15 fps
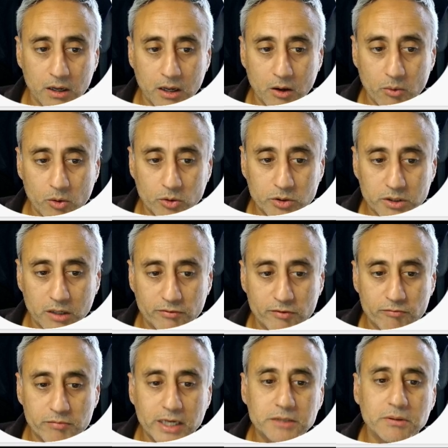We also have
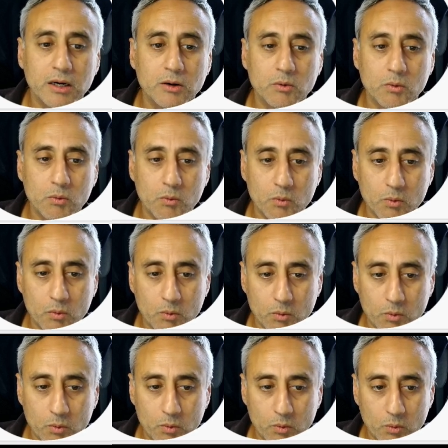information about
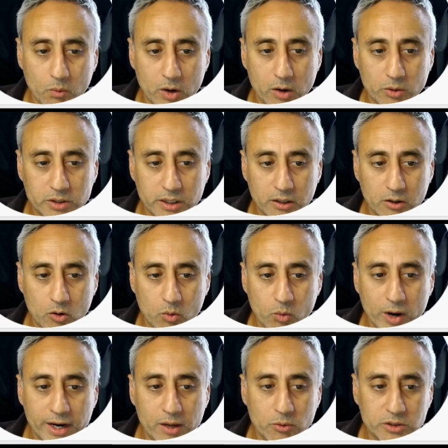where it was in, or when
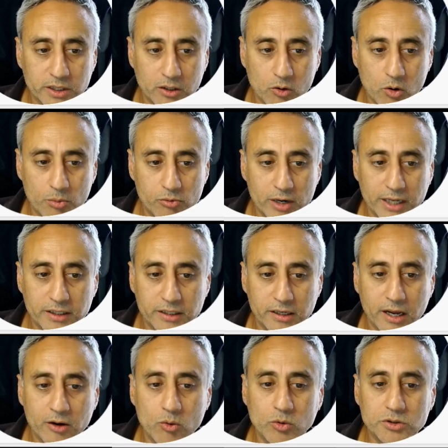it was incorporated,
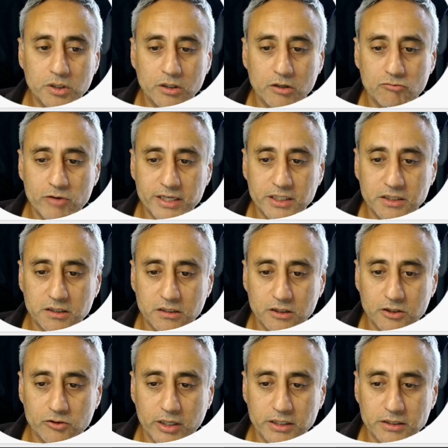and also the registered
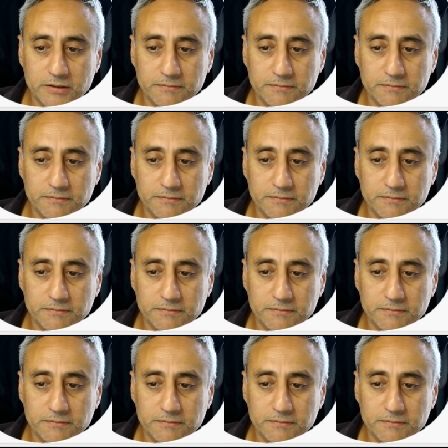address.